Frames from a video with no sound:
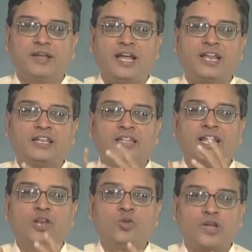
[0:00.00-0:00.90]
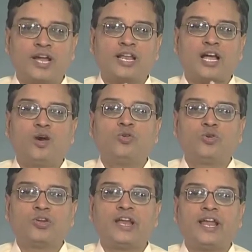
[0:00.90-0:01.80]
and then look at how
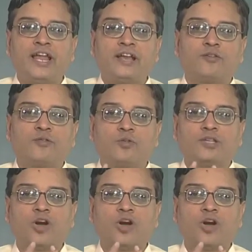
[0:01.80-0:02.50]
to relate the